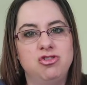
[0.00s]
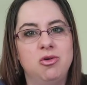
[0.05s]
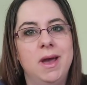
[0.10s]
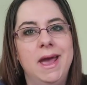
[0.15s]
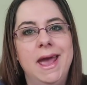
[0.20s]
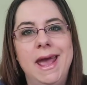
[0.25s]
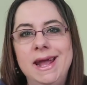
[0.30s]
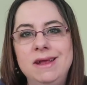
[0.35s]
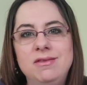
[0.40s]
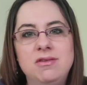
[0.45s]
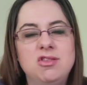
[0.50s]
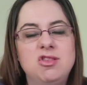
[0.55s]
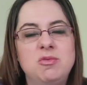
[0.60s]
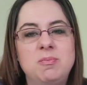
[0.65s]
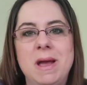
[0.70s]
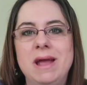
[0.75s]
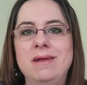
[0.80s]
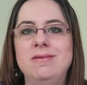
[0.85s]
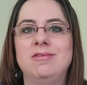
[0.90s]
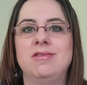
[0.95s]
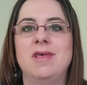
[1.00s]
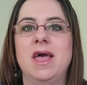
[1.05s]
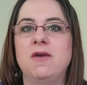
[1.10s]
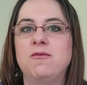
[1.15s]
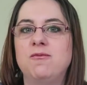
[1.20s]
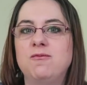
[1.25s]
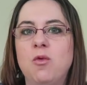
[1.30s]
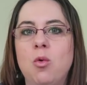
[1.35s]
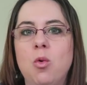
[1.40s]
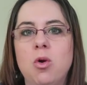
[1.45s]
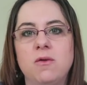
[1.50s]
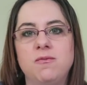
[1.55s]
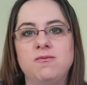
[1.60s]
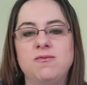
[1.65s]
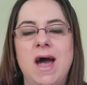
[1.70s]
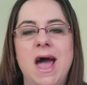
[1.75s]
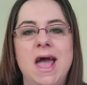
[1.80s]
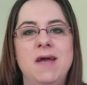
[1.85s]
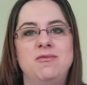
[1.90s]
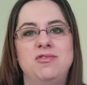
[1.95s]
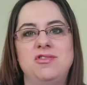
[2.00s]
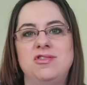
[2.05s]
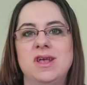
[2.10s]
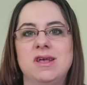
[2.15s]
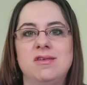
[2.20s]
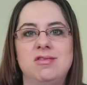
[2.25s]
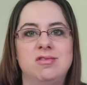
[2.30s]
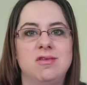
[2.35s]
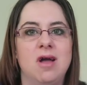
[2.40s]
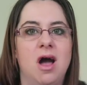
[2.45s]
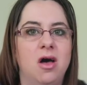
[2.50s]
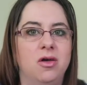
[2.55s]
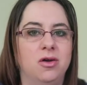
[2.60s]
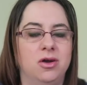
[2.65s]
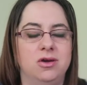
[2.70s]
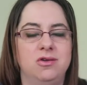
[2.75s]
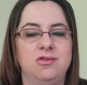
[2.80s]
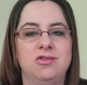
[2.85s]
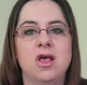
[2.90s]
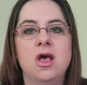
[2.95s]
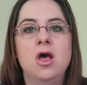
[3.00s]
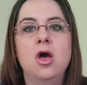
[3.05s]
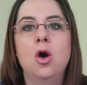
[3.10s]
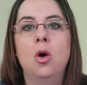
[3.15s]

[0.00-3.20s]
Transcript: So I hate to spend like $4, $5, $6,